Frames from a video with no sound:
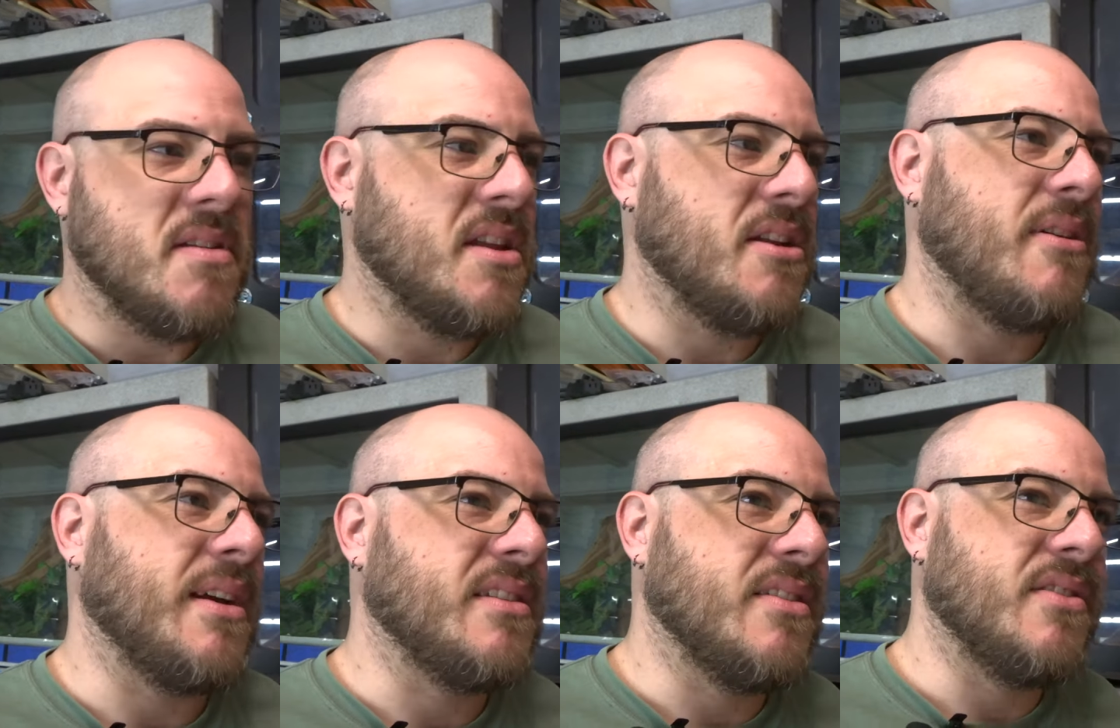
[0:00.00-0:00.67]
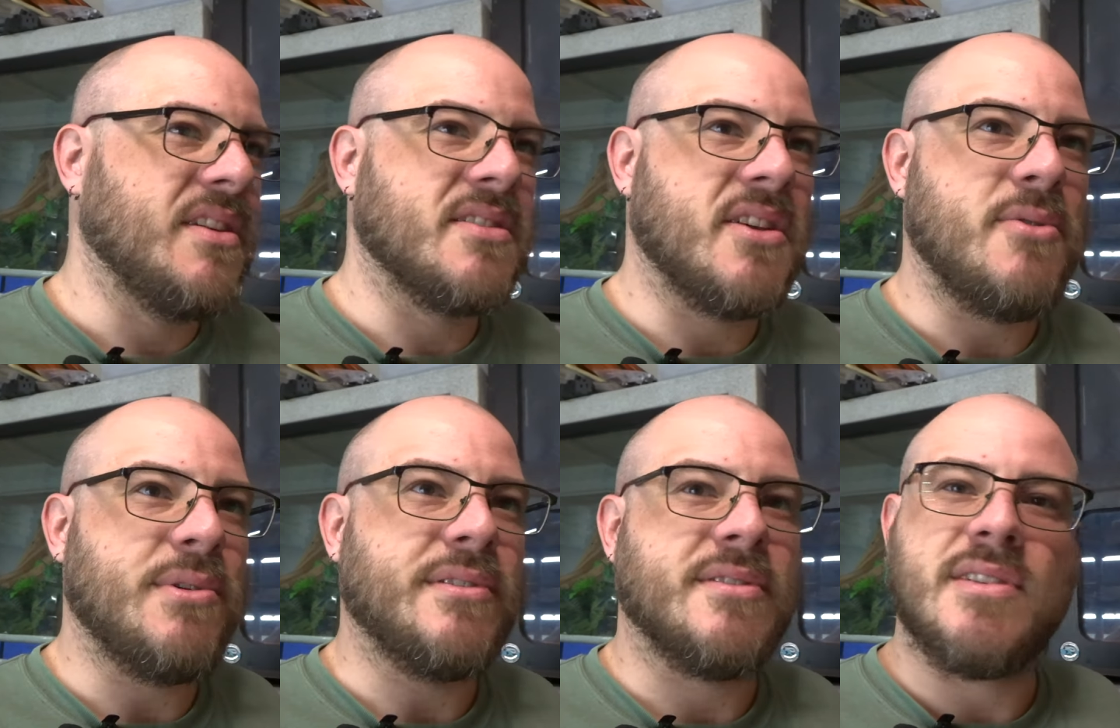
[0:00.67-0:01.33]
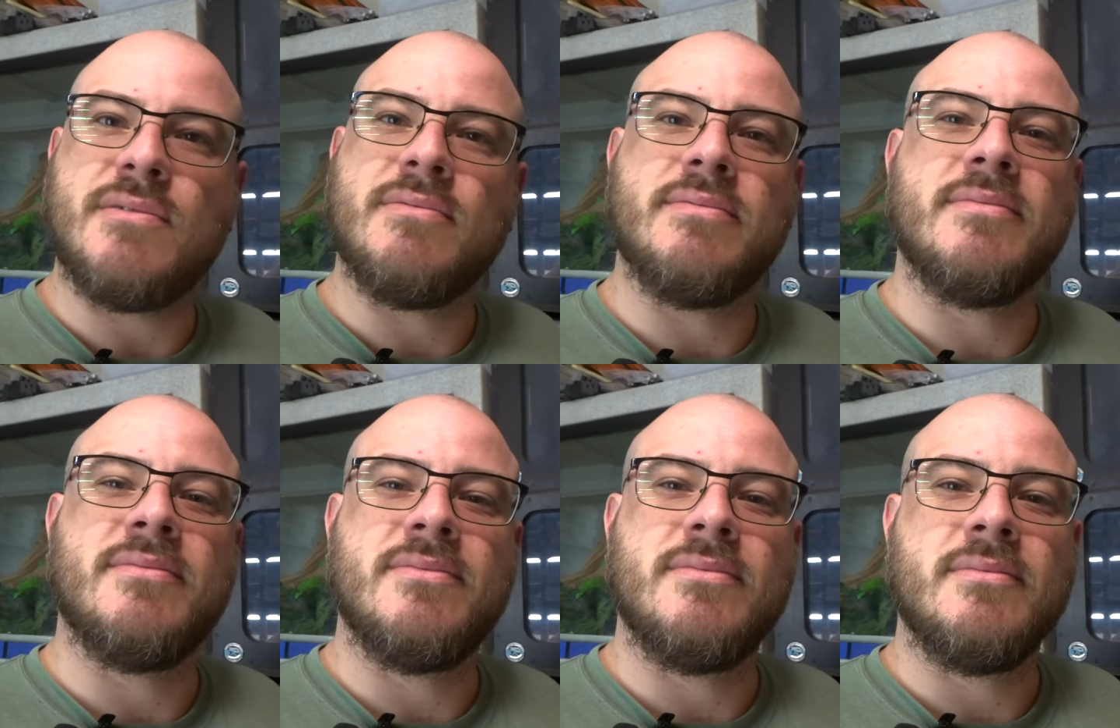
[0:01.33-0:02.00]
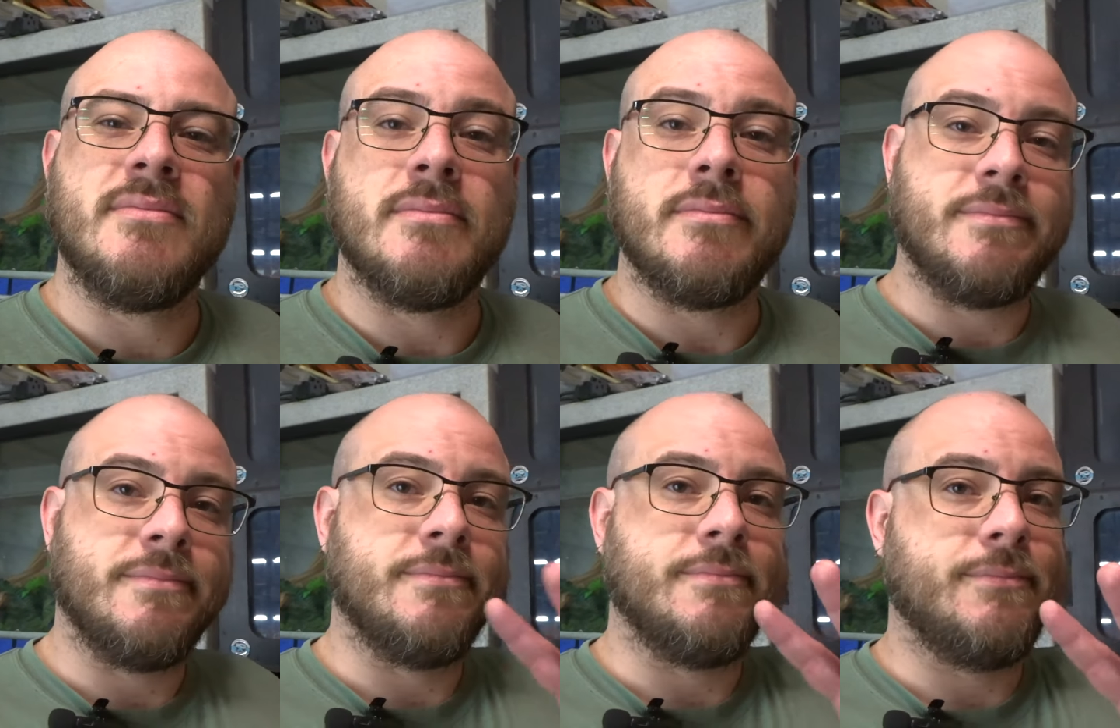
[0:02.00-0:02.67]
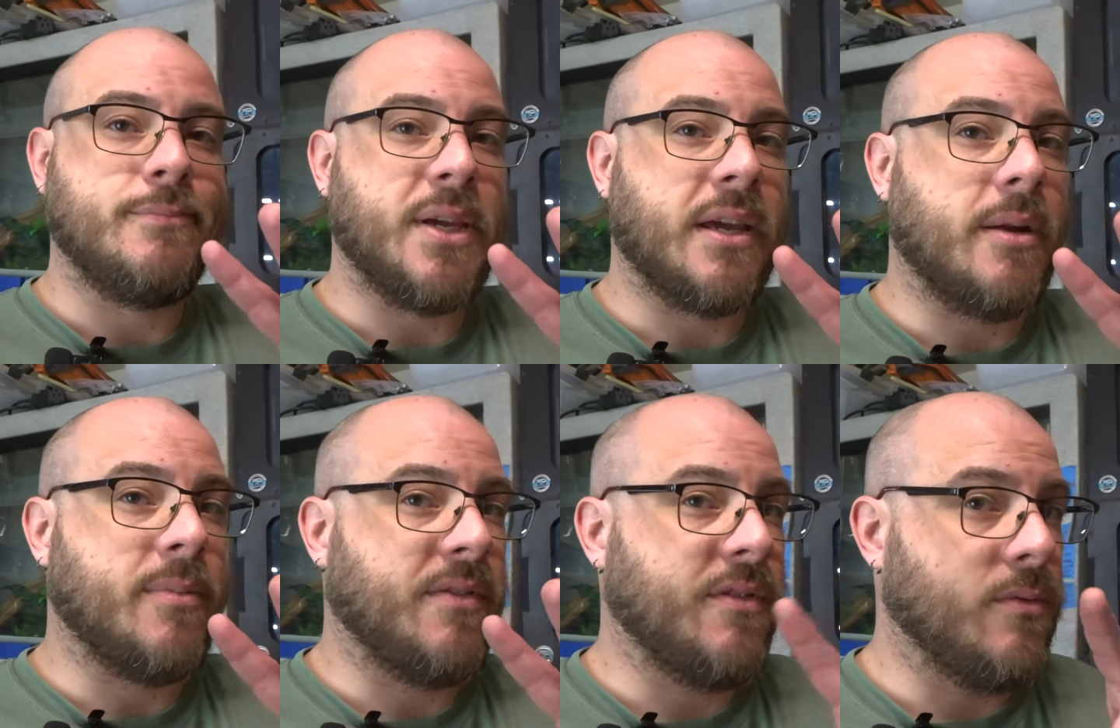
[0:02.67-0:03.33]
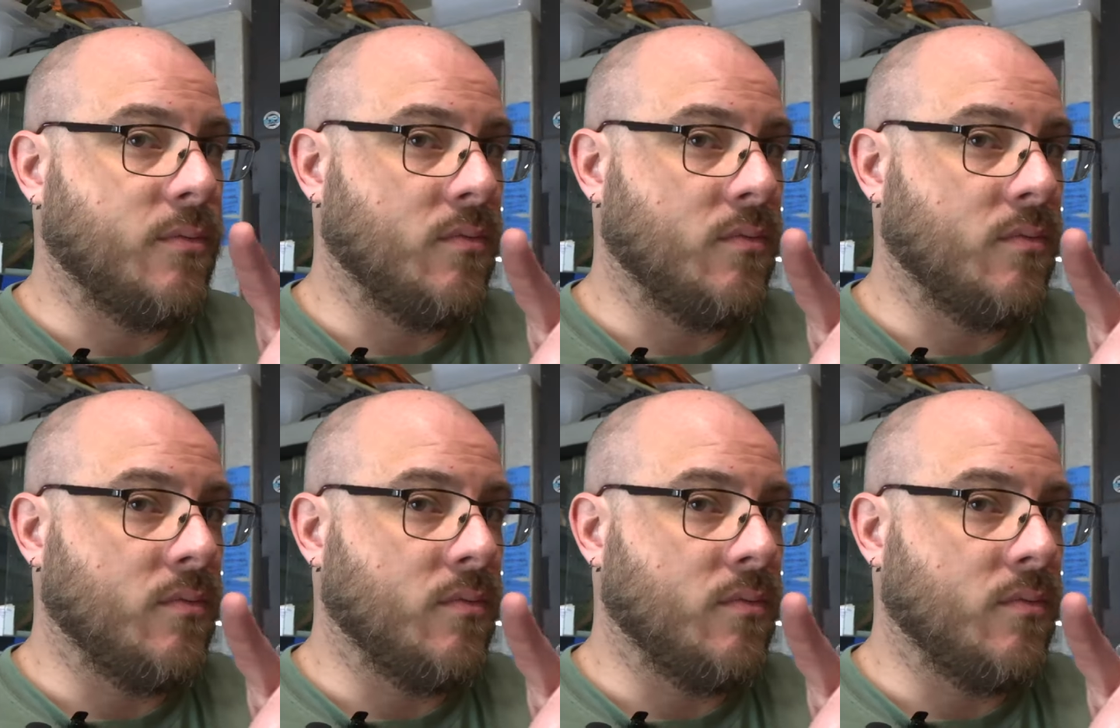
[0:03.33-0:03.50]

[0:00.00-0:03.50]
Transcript: you know, activities going. So pick it up in a few.